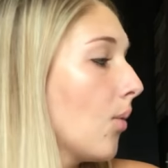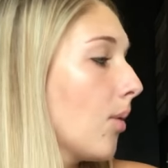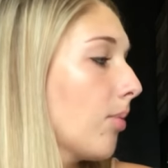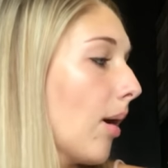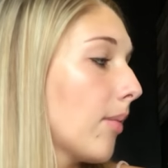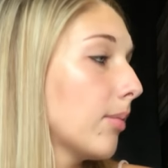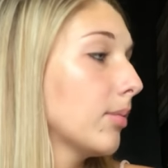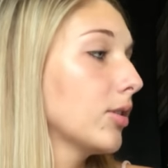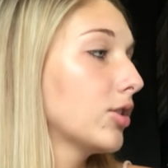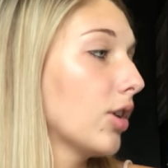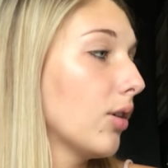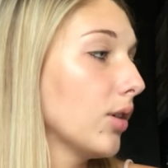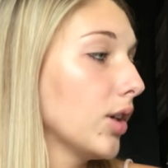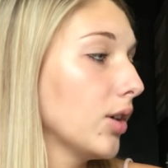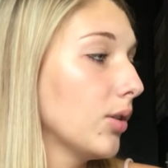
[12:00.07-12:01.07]
will probably
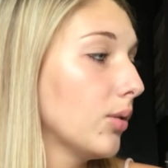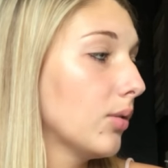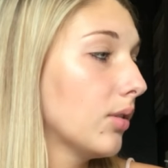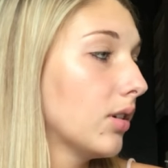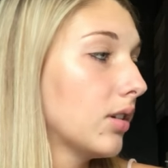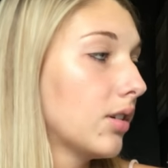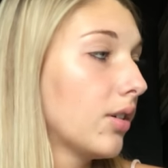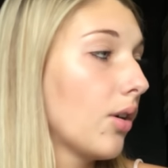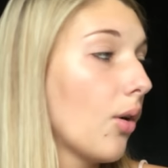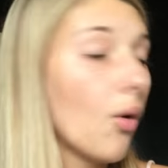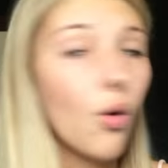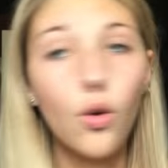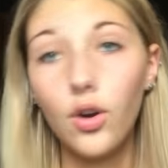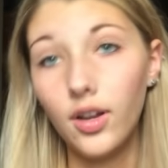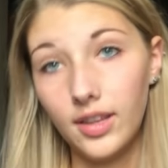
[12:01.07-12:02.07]
show you,
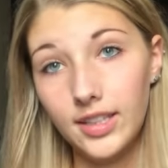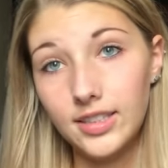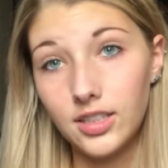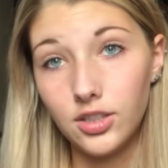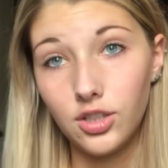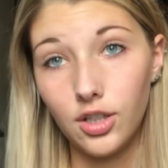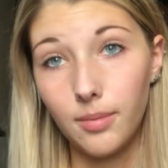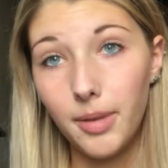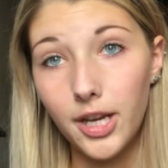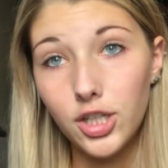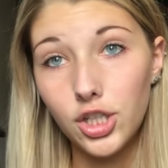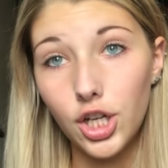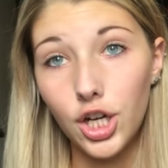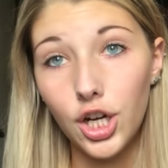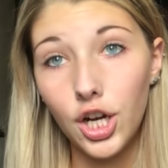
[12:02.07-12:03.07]
or at least insert a
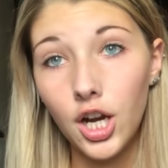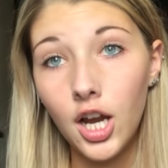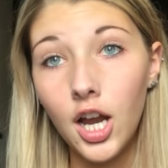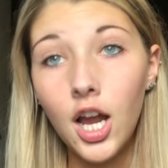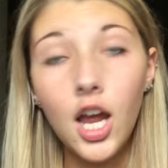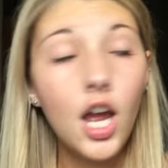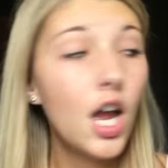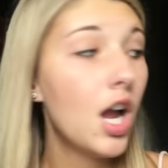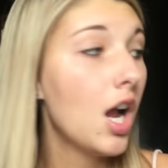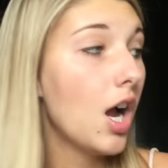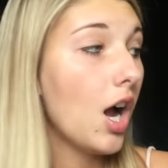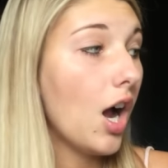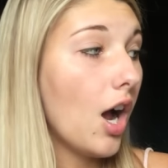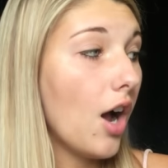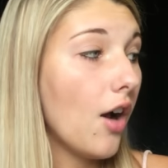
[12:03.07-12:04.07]
picture
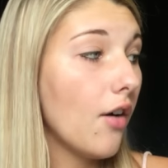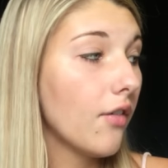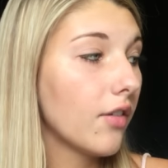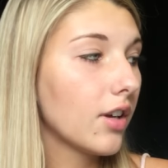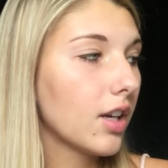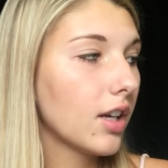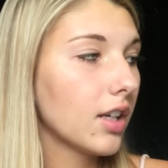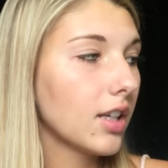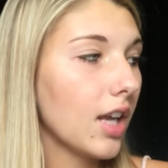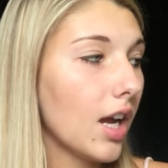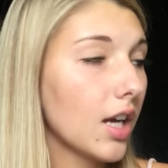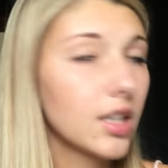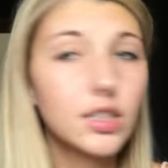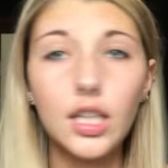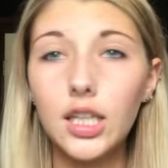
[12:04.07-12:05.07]
of, yeah,
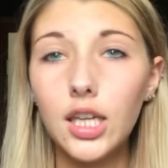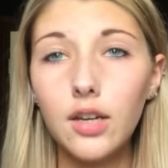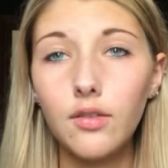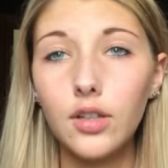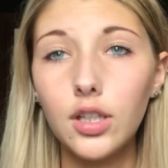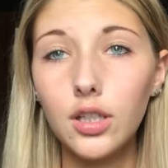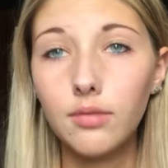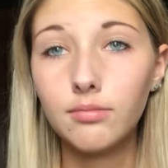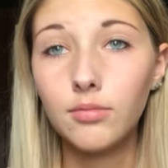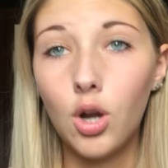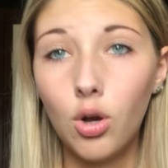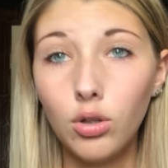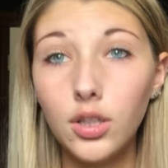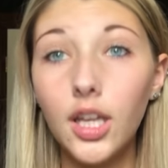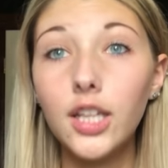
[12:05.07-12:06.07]
because I can't really
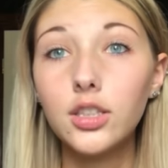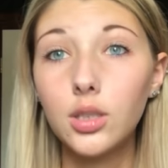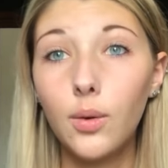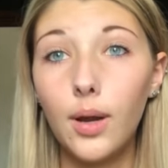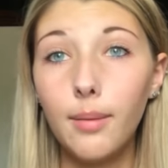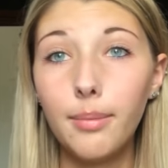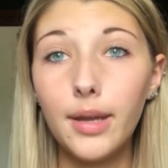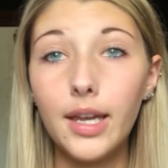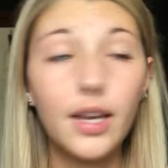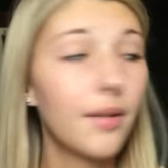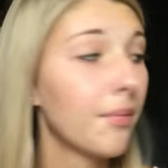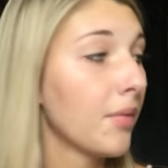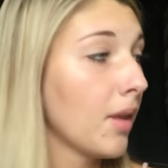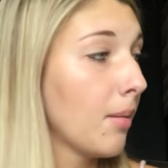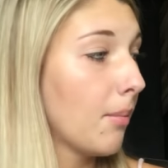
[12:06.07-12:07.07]
hold it, it's quite big.
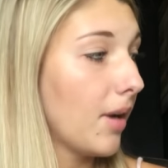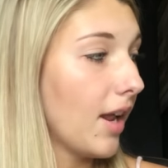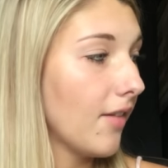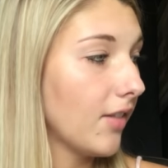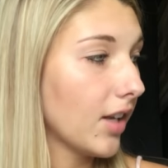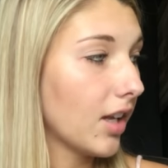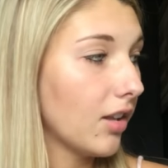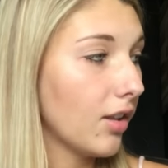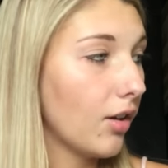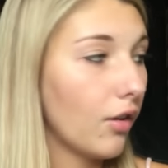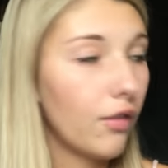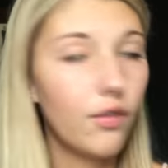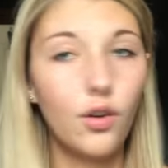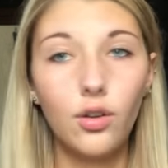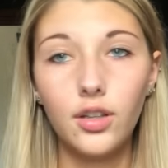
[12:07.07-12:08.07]
But I have like a little
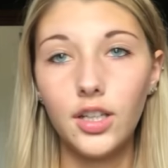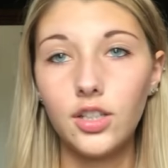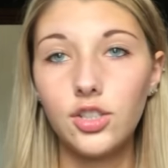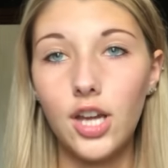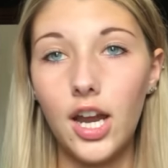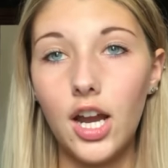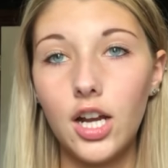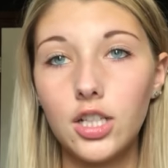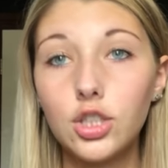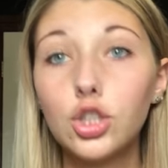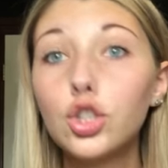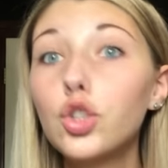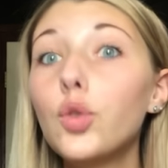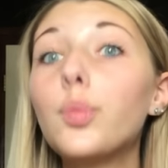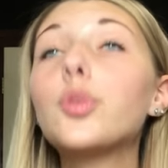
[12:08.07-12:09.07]
folding chair, it's
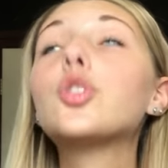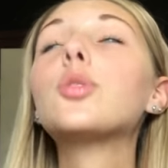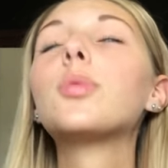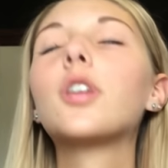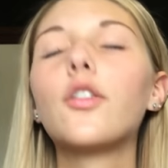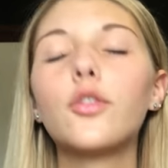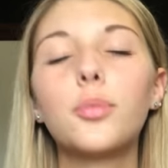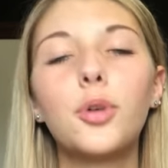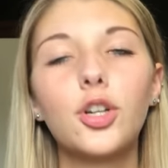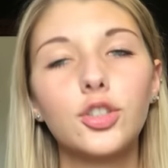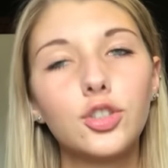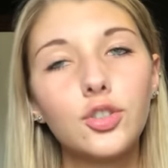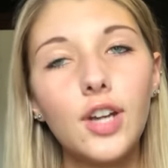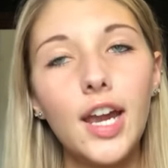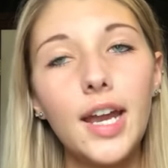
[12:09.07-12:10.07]
super, super comfortable,
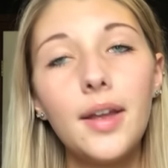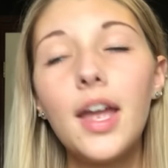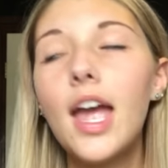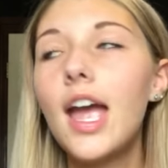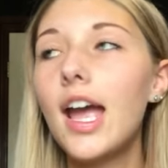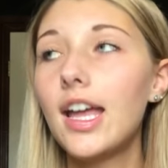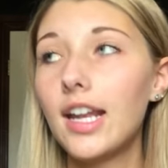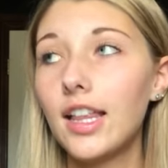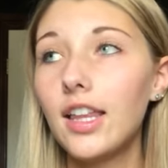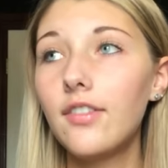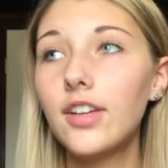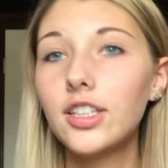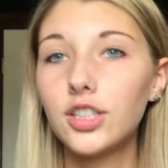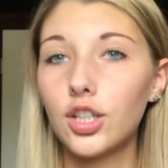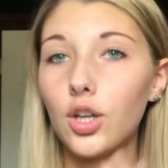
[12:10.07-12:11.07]
it's gray, and I
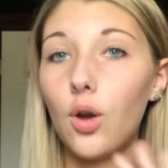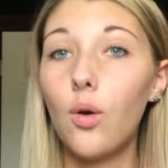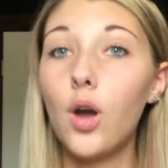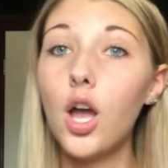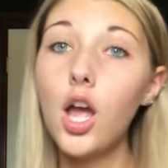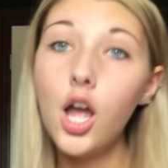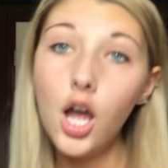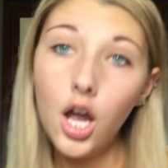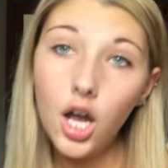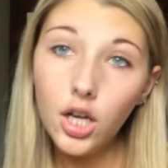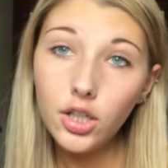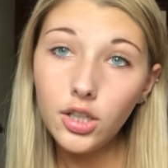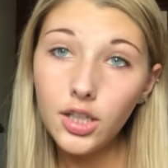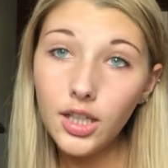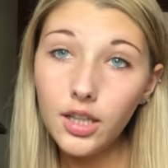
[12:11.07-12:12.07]
love it. It's gonna go
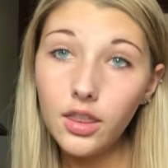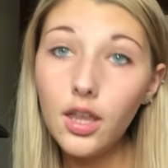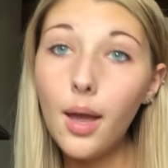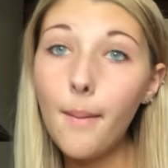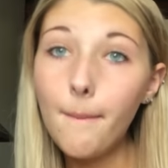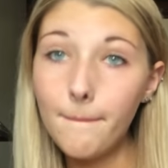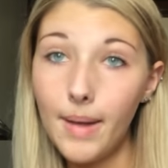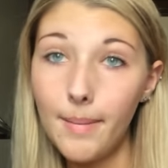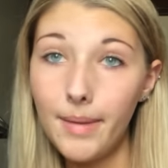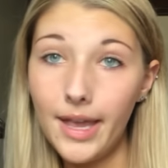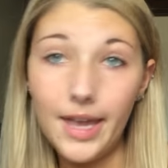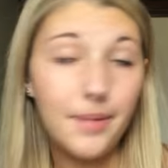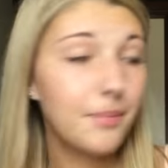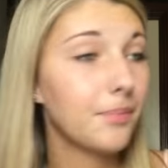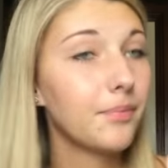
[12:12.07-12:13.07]
underneath my
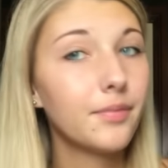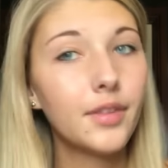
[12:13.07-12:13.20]
bed,